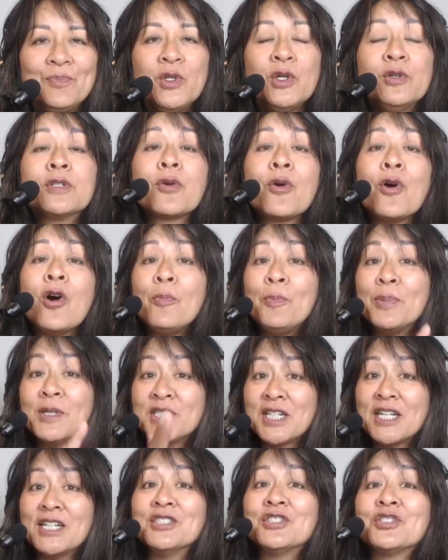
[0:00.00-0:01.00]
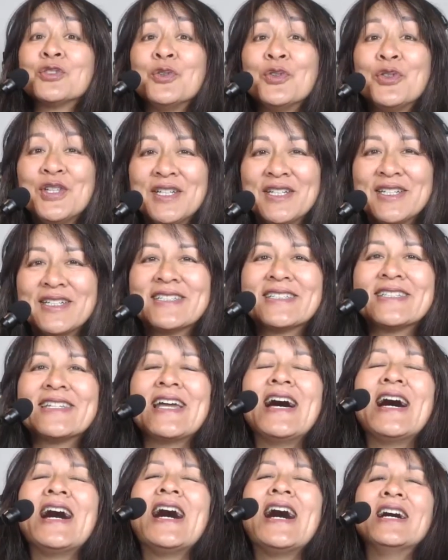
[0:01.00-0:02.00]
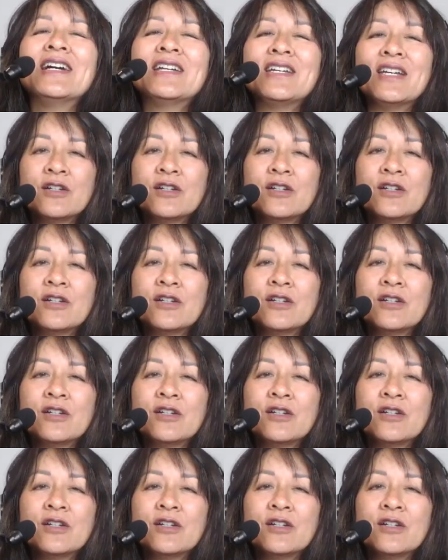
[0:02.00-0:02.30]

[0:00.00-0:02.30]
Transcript: Those are all potential things. Okay.